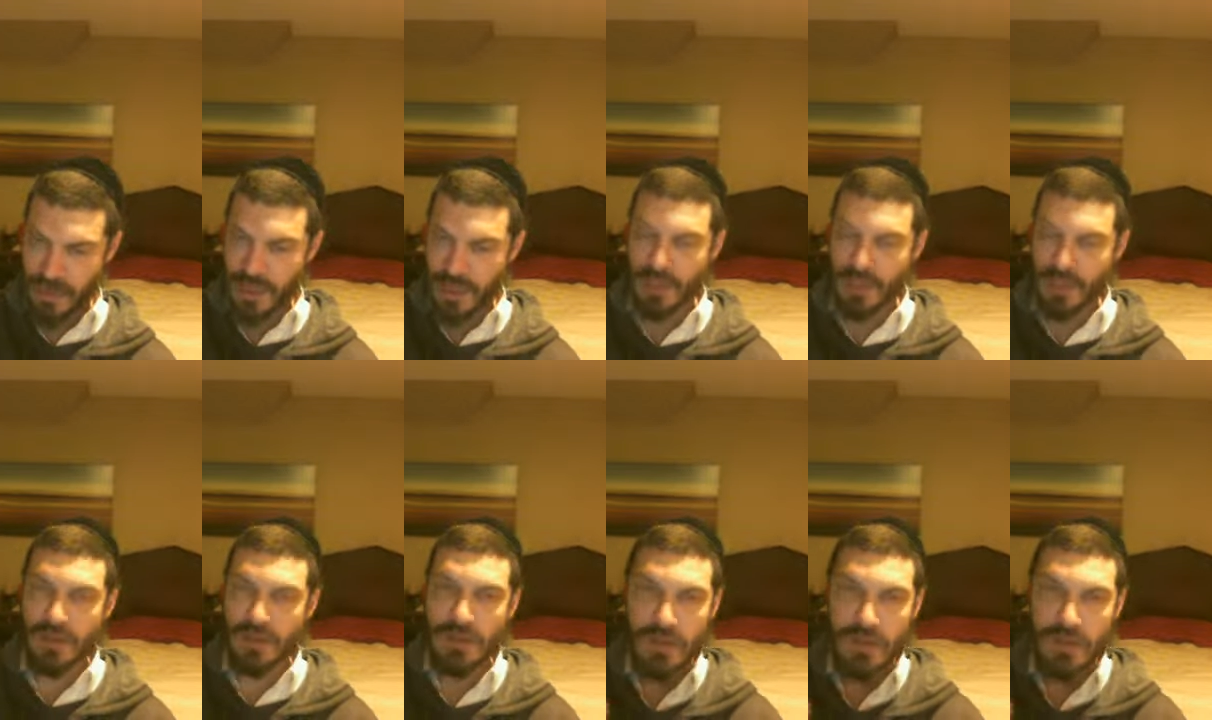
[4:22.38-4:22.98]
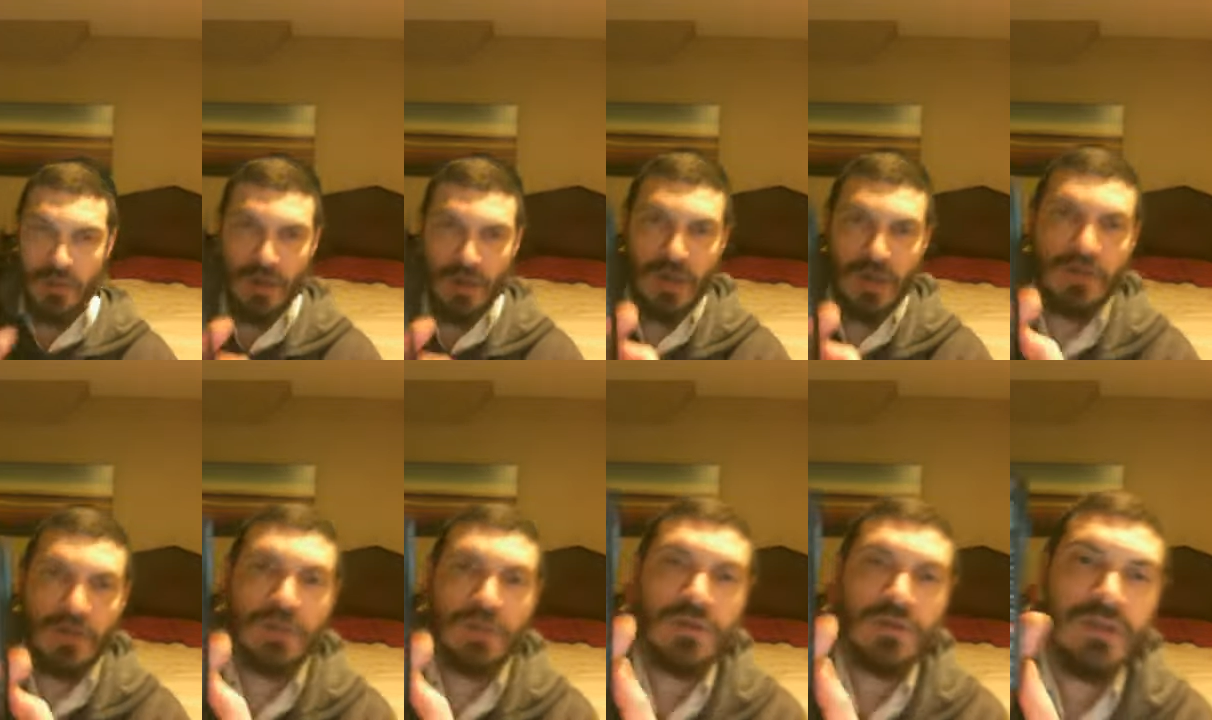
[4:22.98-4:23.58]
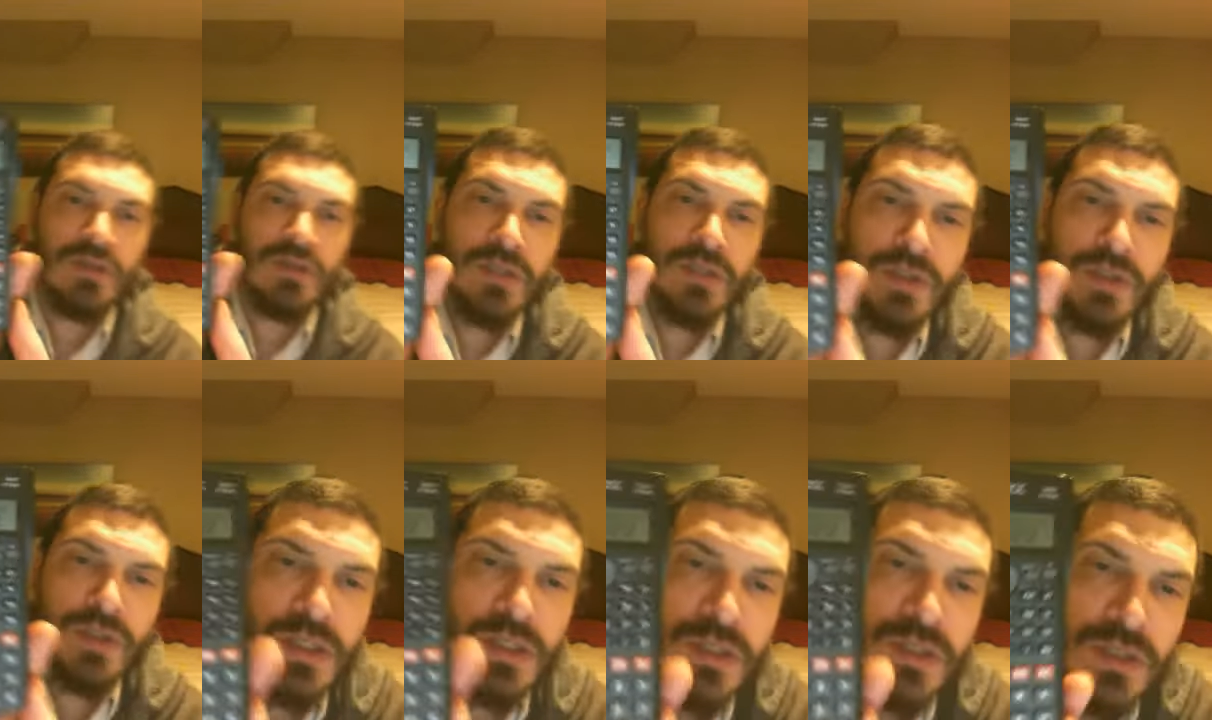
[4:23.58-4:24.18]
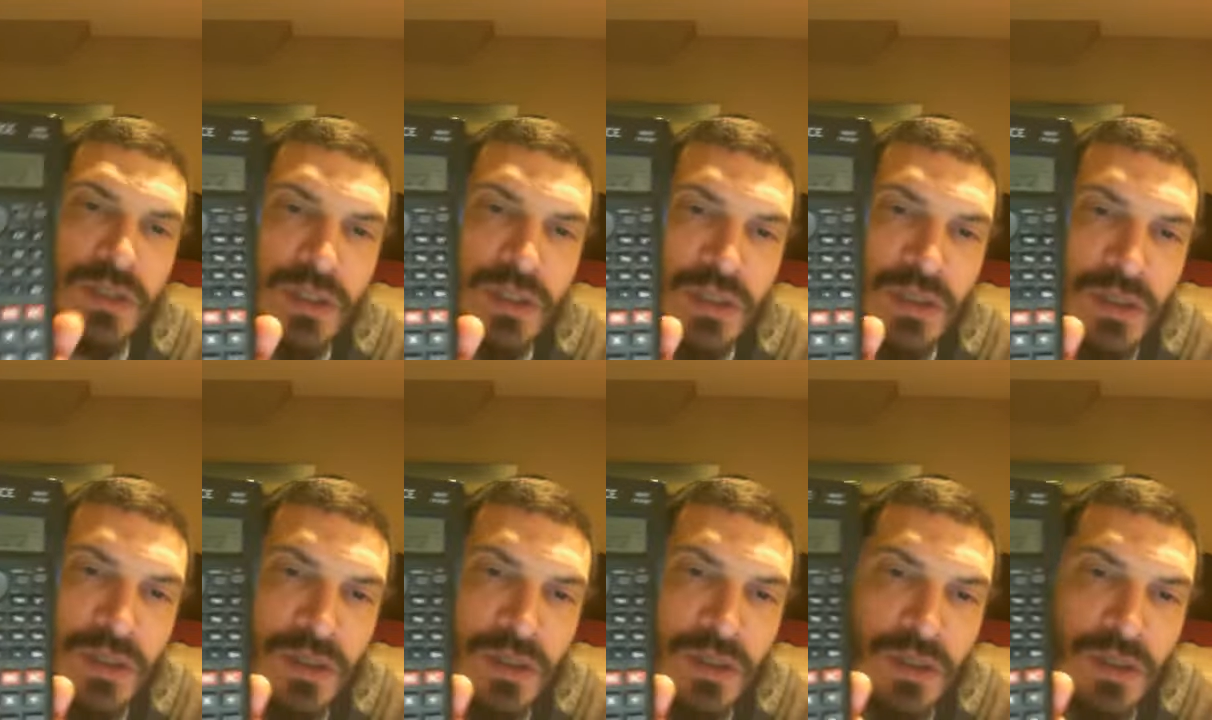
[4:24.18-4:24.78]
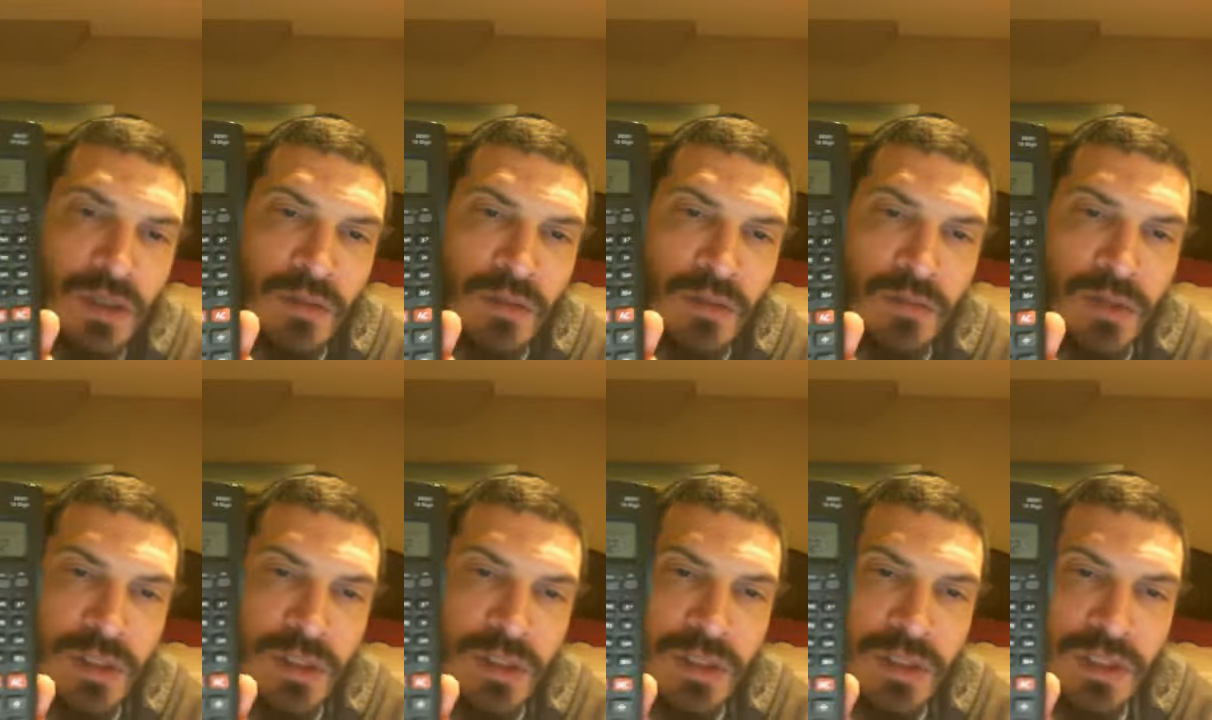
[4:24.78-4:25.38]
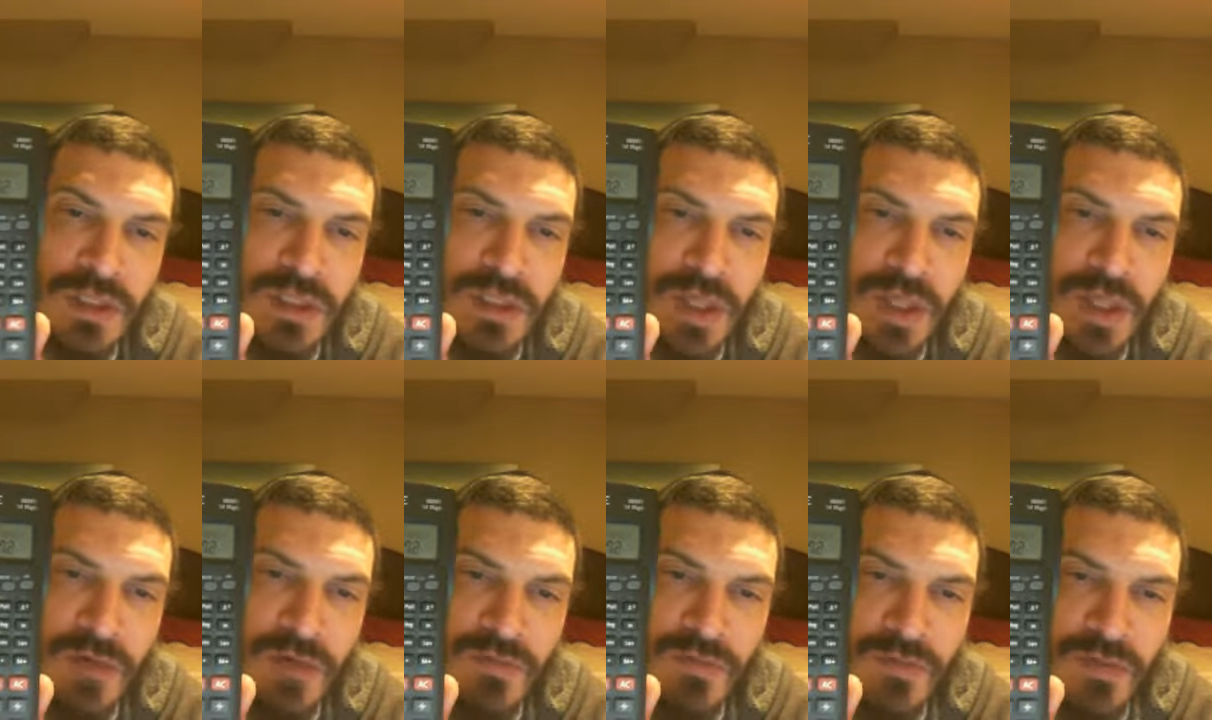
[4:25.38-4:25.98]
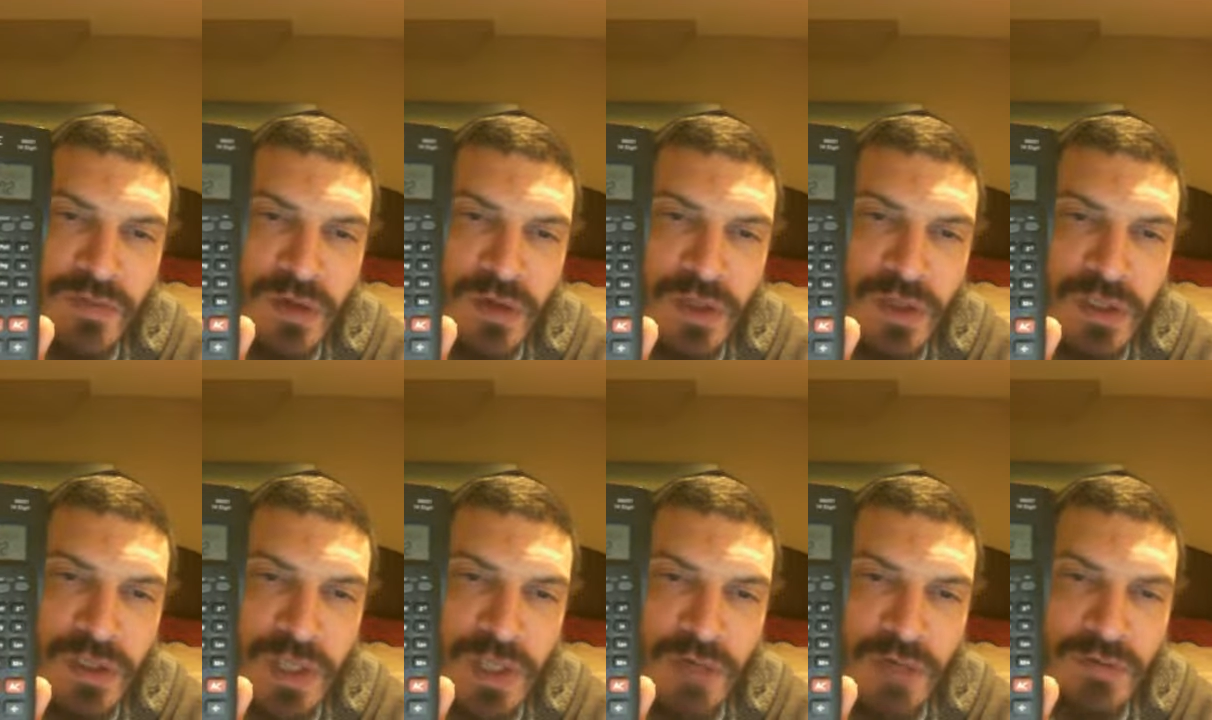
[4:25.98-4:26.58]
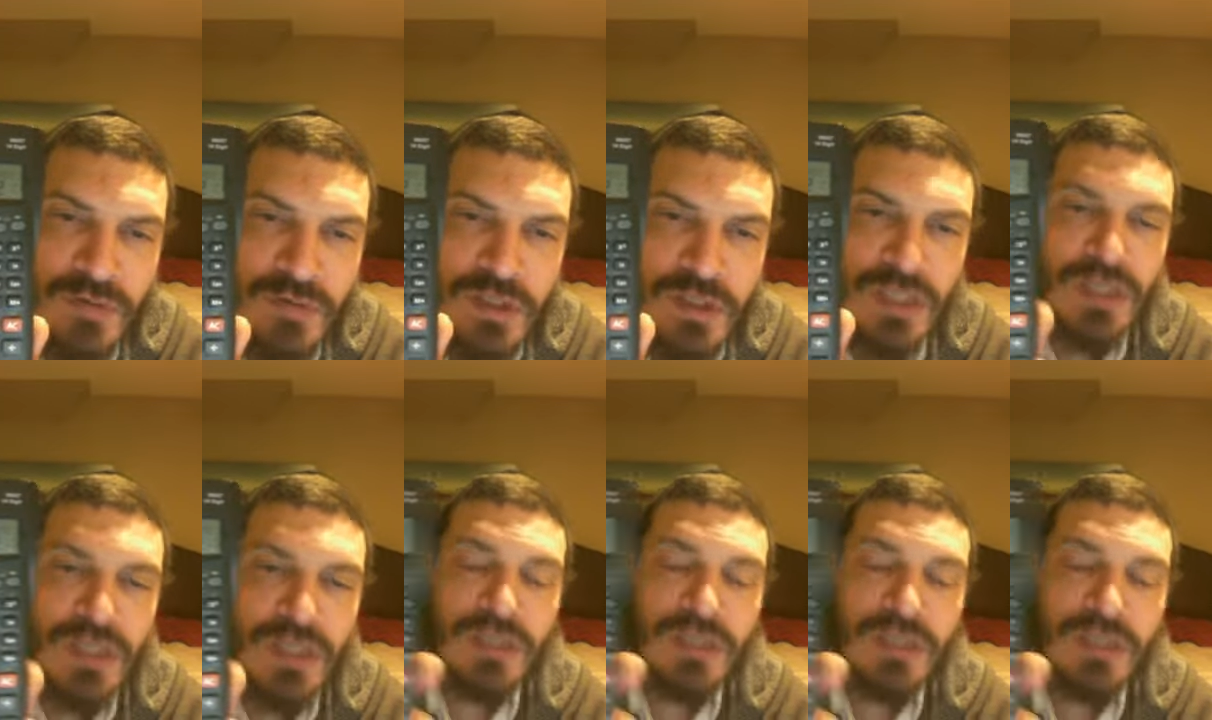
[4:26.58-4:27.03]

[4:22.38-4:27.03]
Here you go, I'll write it on the screen. You see 0.7476.